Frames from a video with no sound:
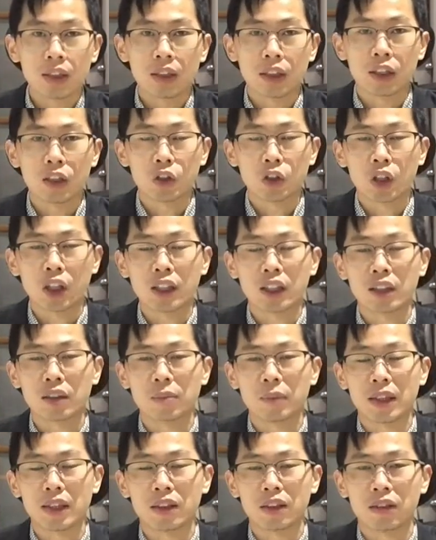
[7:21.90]
In Chinese
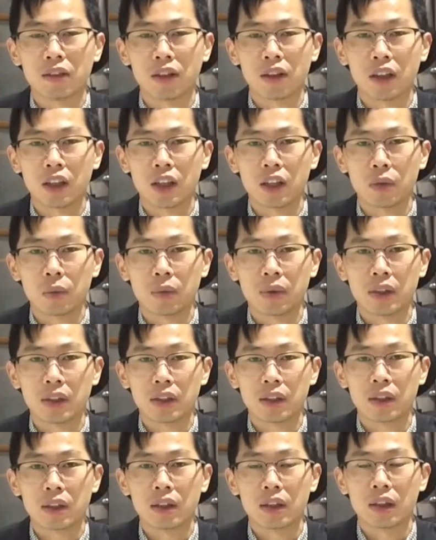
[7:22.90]
medicine
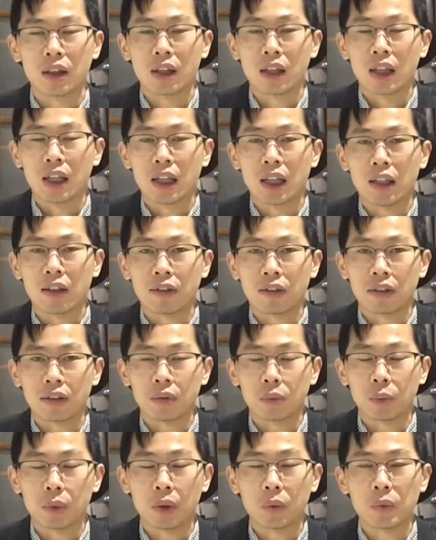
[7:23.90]
theories,
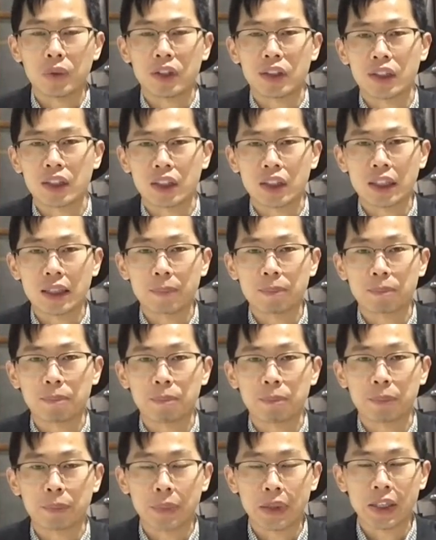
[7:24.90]
when we see
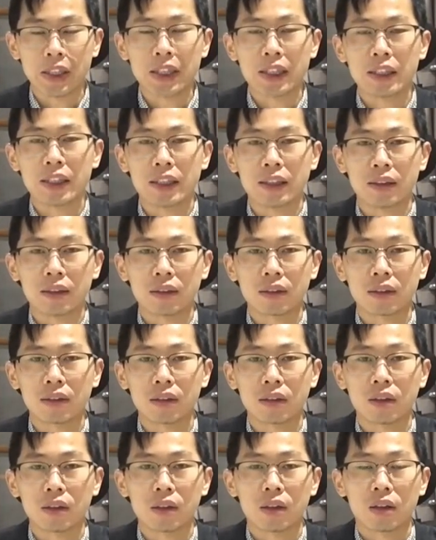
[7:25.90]
bleeding,
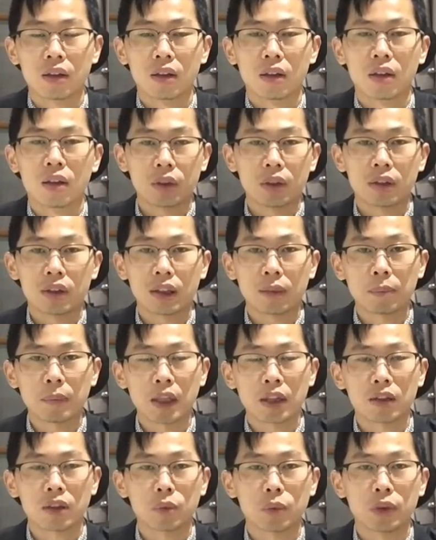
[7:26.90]

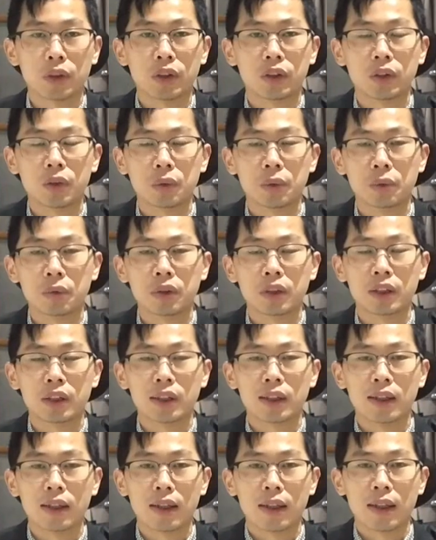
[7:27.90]
sometimes we use
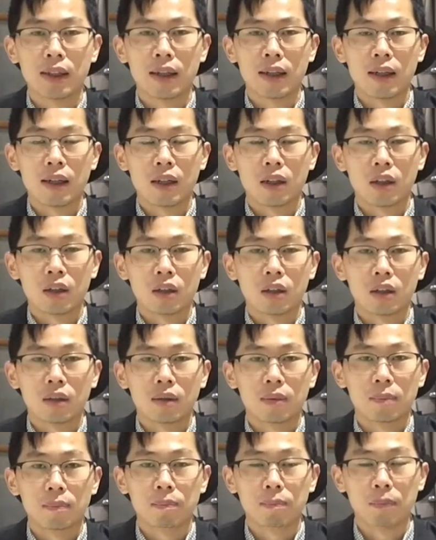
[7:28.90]

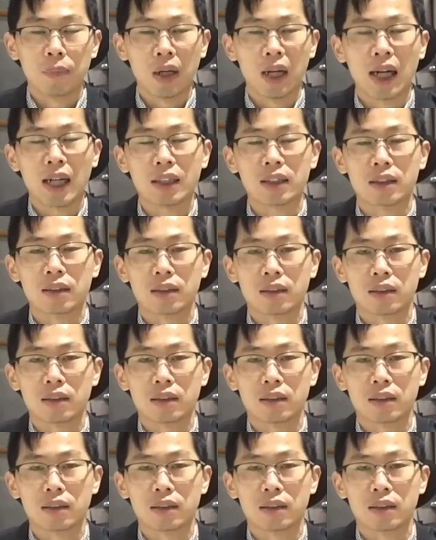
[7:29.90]
black